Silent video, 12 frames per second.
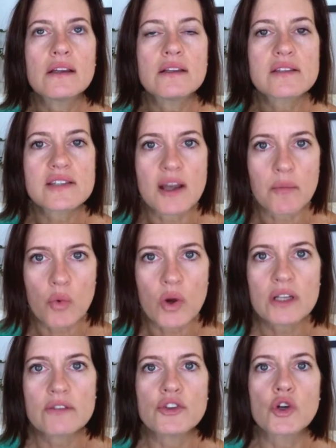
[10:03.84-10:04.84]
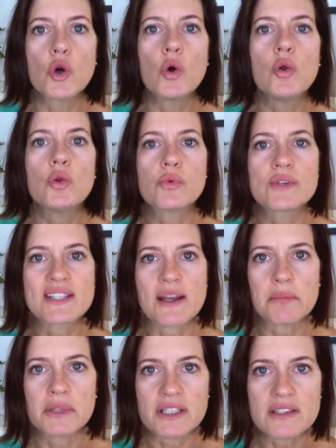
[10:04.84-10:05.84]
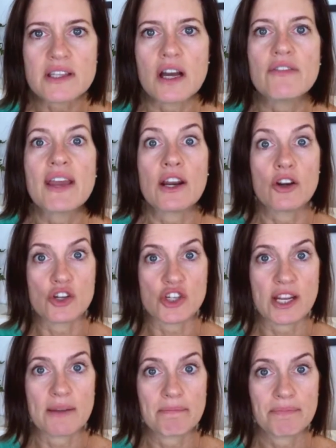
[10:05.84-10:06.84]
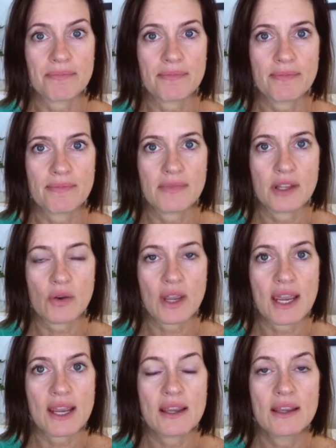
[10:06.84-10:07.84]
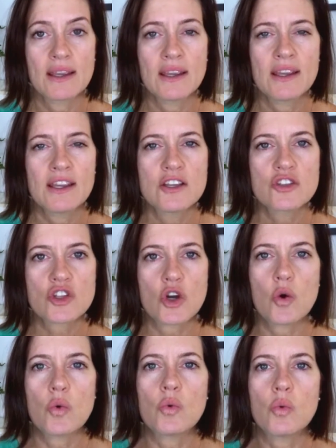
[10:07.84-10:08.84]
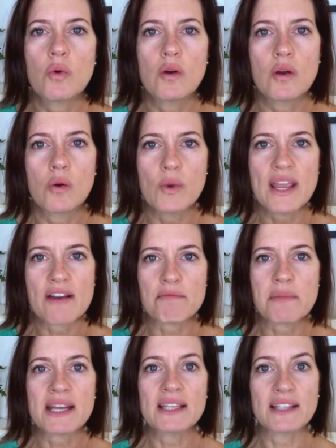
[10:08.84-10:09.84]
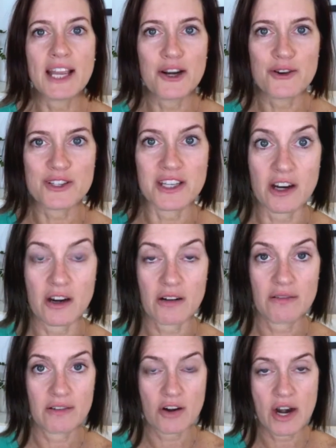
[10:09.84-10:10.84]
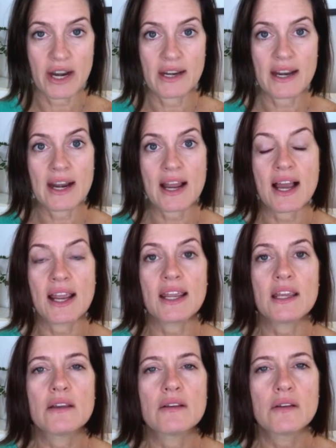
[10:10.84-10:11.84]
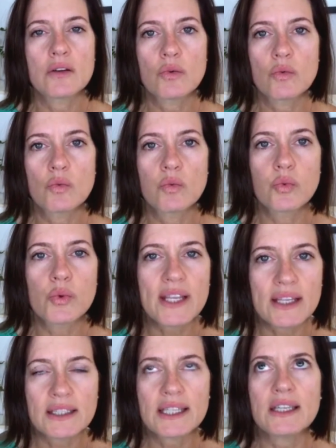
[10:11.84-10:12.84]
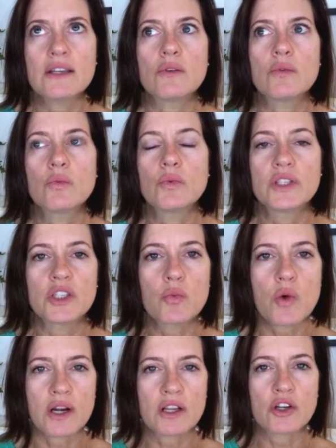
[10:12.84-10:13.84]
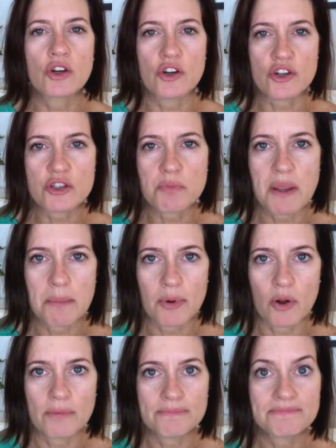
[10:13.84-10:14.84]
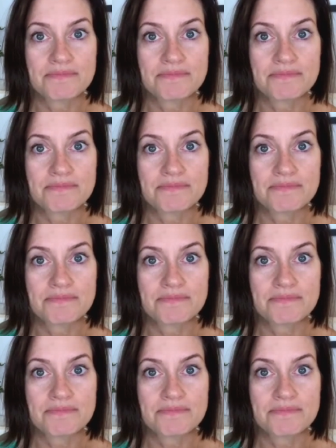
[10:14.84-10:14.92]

somewhat of your old resemblance of energy. Okay? So we have many layers here, all right? And I really, really want to encourage people.